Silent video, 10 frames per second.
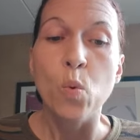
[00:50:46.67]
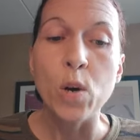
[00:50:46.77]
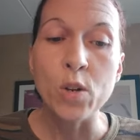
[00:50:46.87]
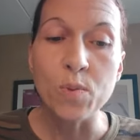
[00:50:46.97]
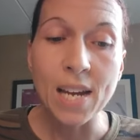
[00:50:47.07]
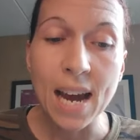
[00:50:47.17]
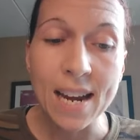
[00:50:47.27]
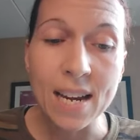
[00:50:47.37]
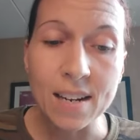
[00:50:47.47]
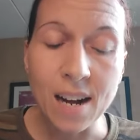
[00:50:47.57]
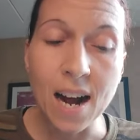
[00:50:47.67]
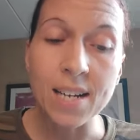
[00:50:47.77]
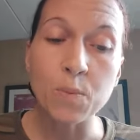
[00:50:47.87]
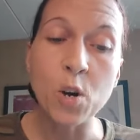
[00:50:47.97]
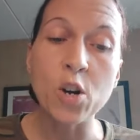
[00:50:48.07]
When you get in
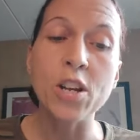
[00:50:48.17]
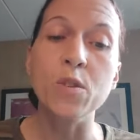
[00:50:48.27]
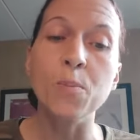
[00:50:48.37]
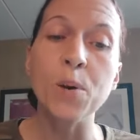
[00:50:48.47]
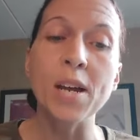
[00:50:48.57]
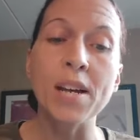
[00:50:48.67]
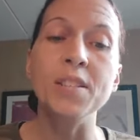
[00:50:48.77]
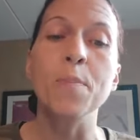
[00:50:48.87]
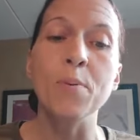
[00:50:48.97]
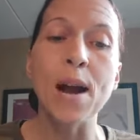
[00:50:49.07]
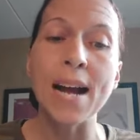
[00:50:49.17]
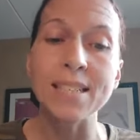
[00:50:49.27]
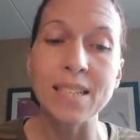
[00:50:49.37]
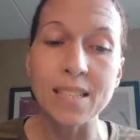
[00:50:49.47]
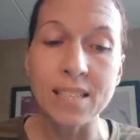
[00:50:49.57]
God's word and you put into
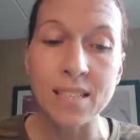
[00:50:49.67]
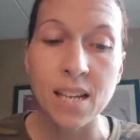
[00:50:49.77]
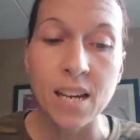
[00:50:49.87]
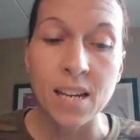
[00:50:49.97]
practice